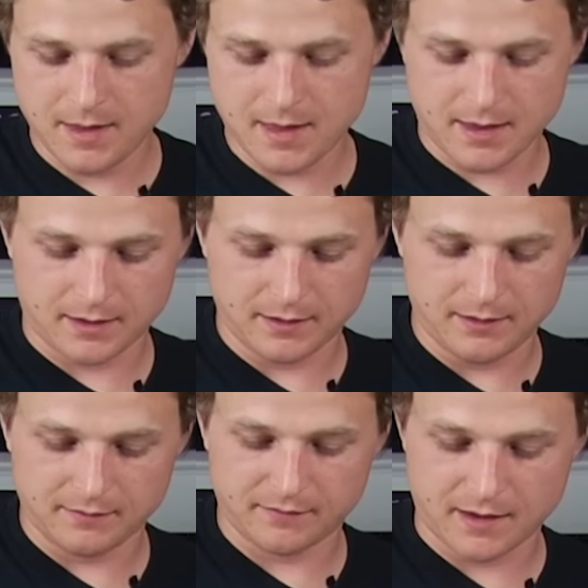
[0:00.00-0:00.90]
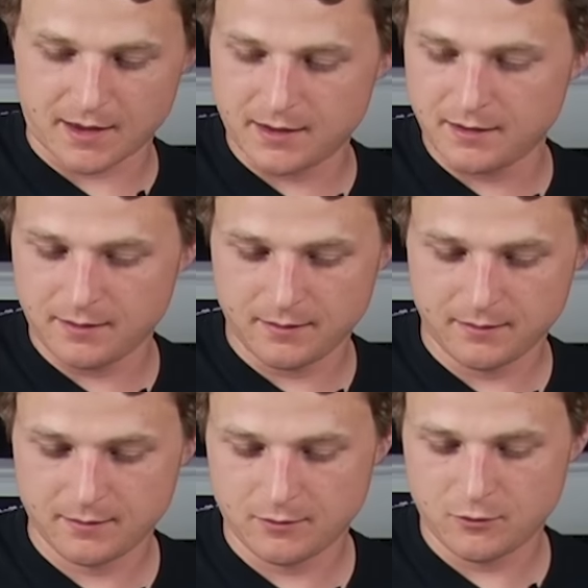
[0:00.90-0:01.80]
And inside,
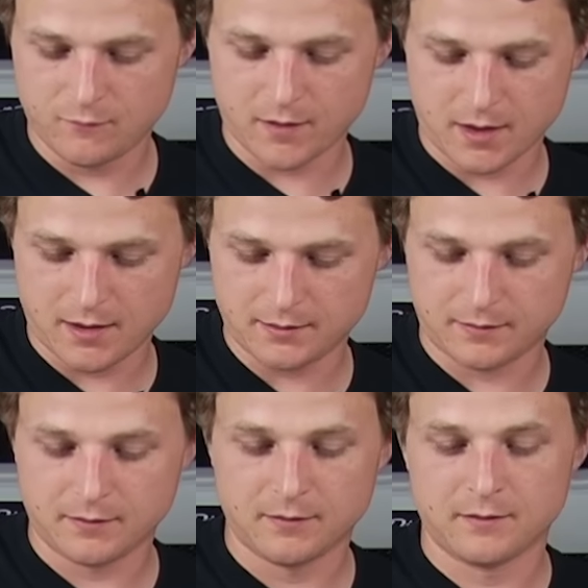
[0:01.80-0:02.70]
you've got